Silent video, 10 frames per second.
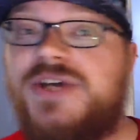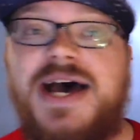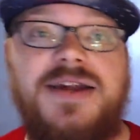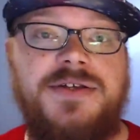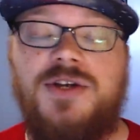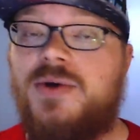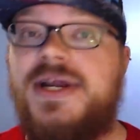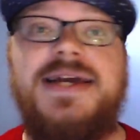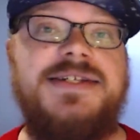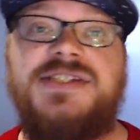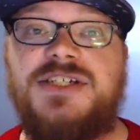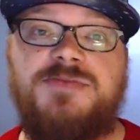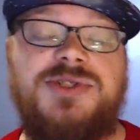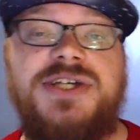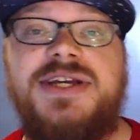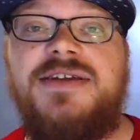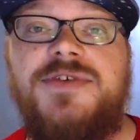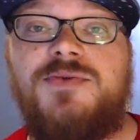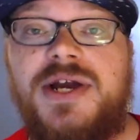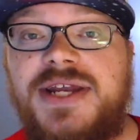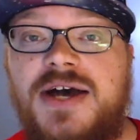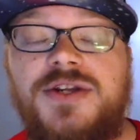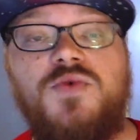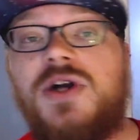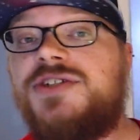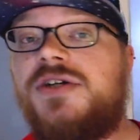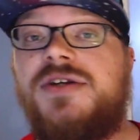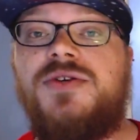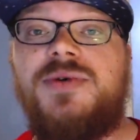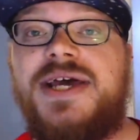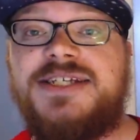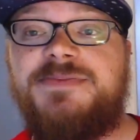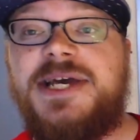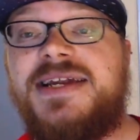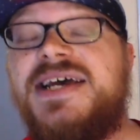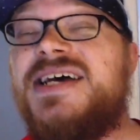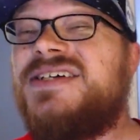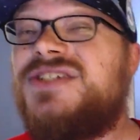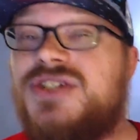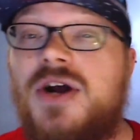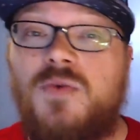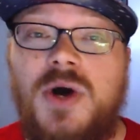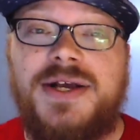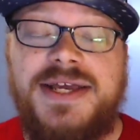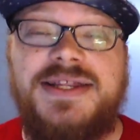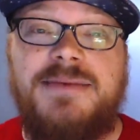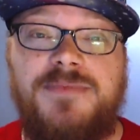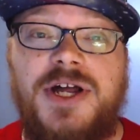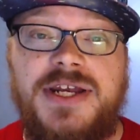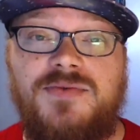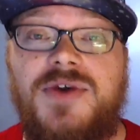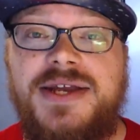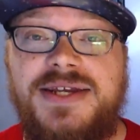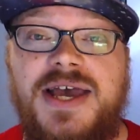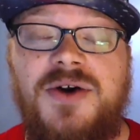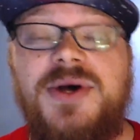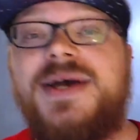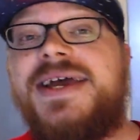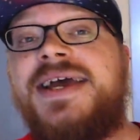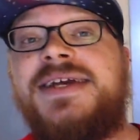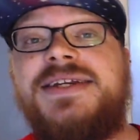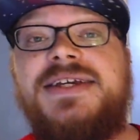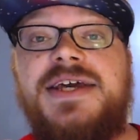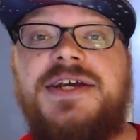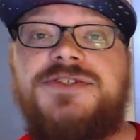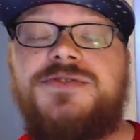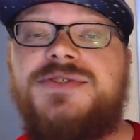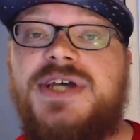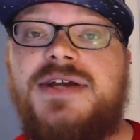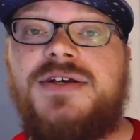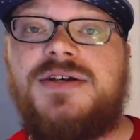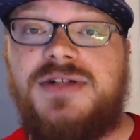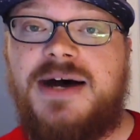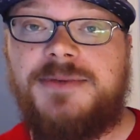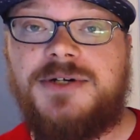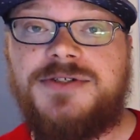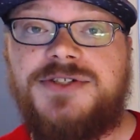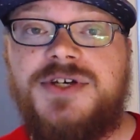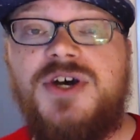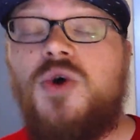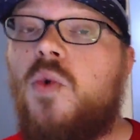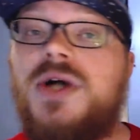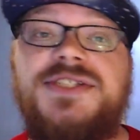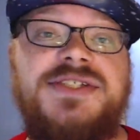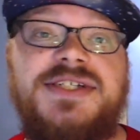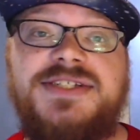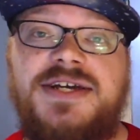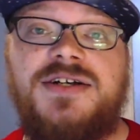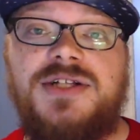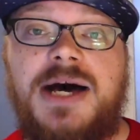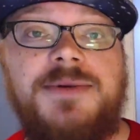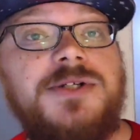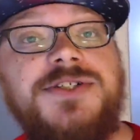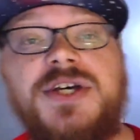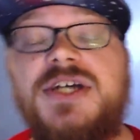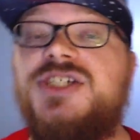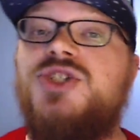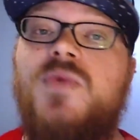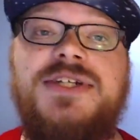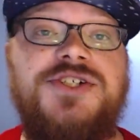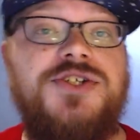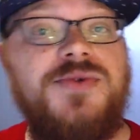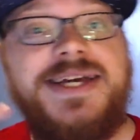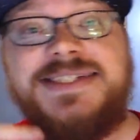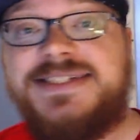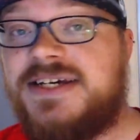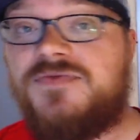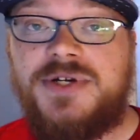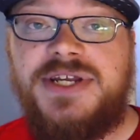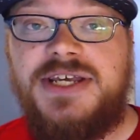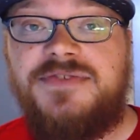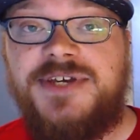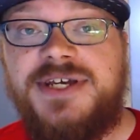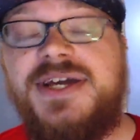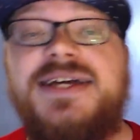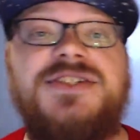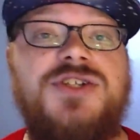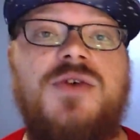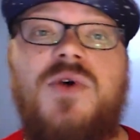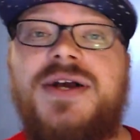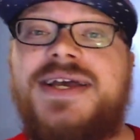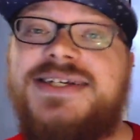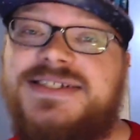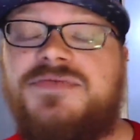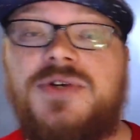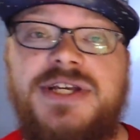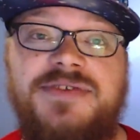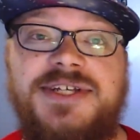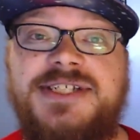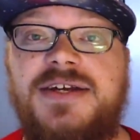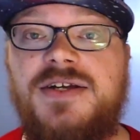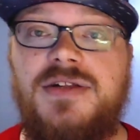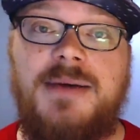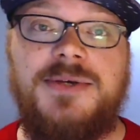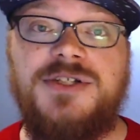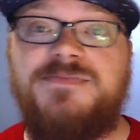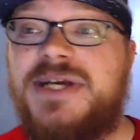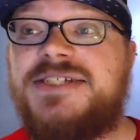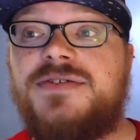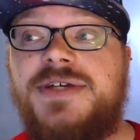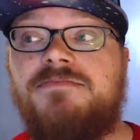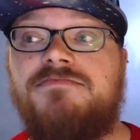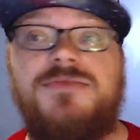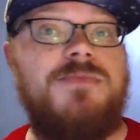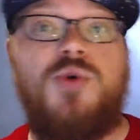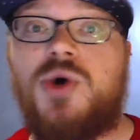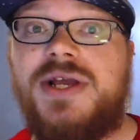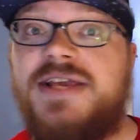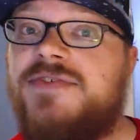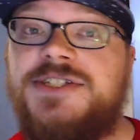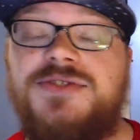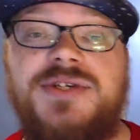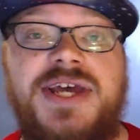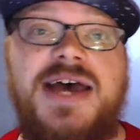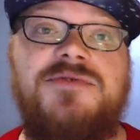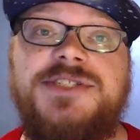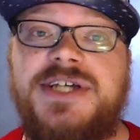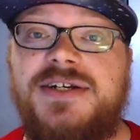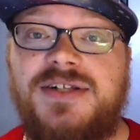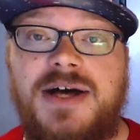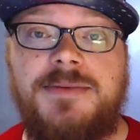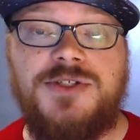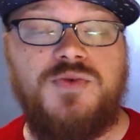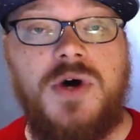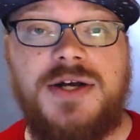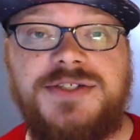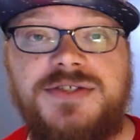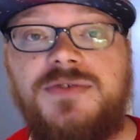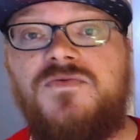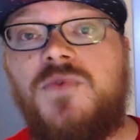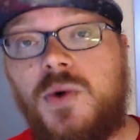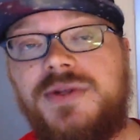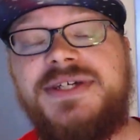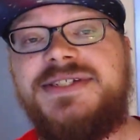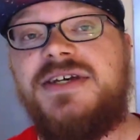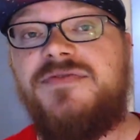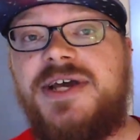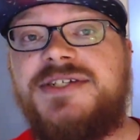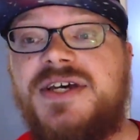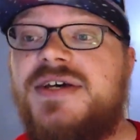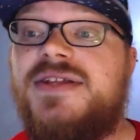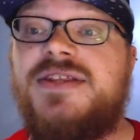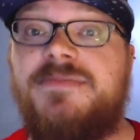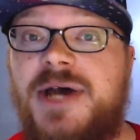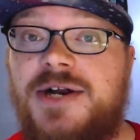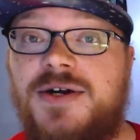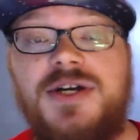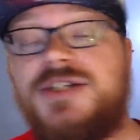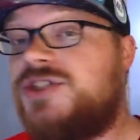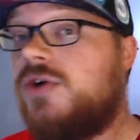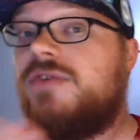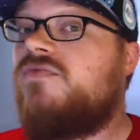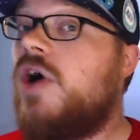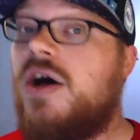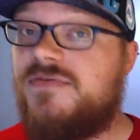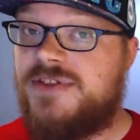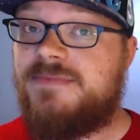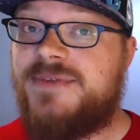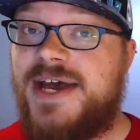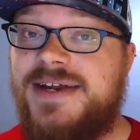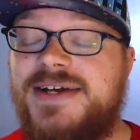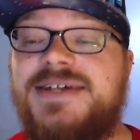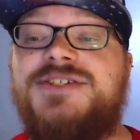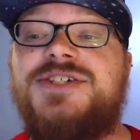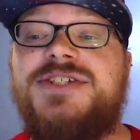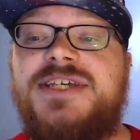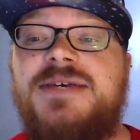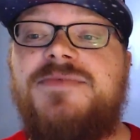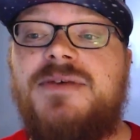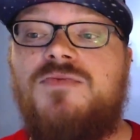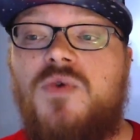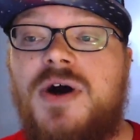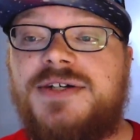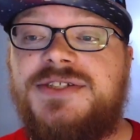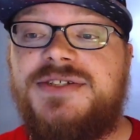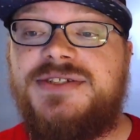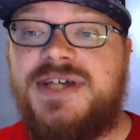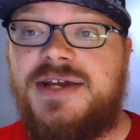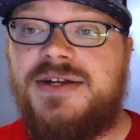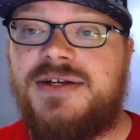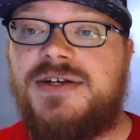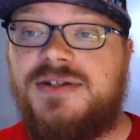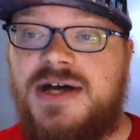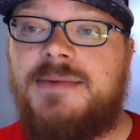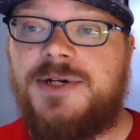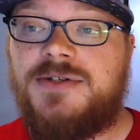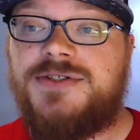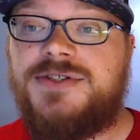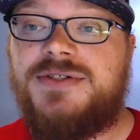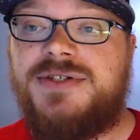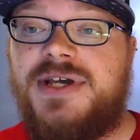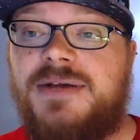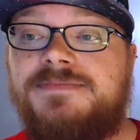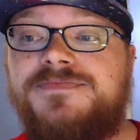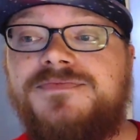got, a 96% Eevee right now and you want to turn it into an Espeon, start walking that buddy right now and get it to 10 kilometers. Once it's at 10 kilometers, switch to a different Eevee and start walking a different Eevee 10 kilometers. Basically, the more Eevees you can have with 10 kilometers walked for this event, the better. Don't evolve them yet, just keep them walked 10 kilometers, okay?